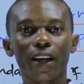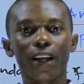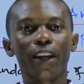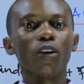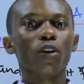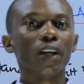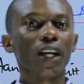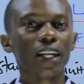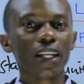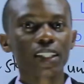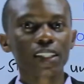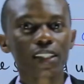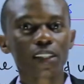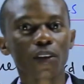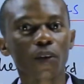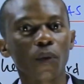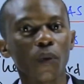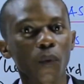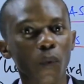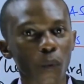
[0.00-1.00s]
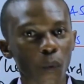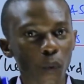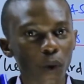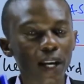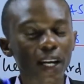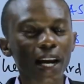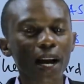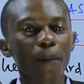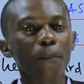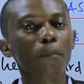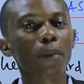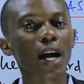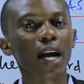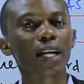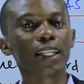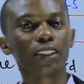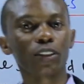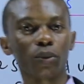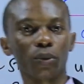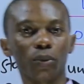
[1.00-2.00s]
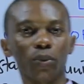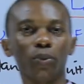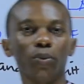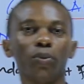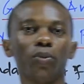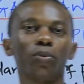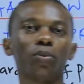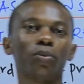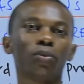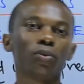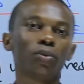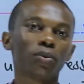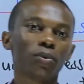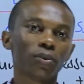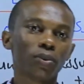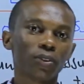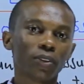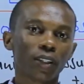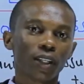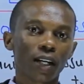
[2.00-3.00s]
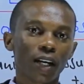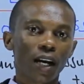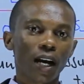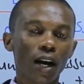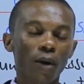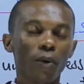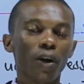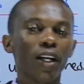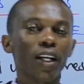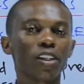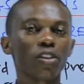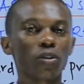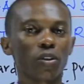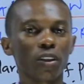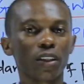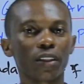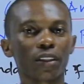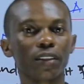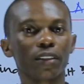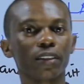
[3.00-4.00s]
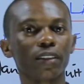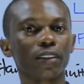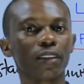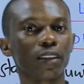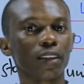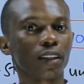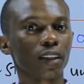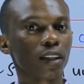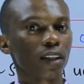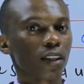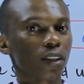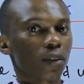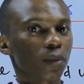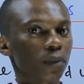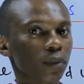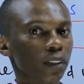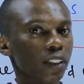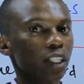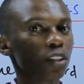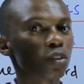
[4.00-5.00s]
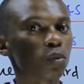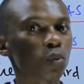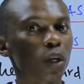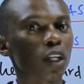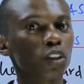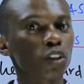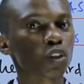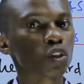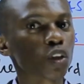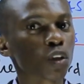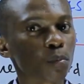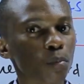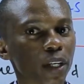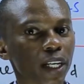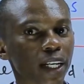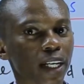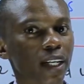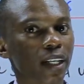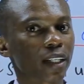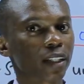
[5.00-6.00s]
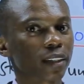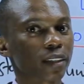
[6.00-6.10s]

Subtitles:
Hello learners, welcome back to our lesson. Just took a short break.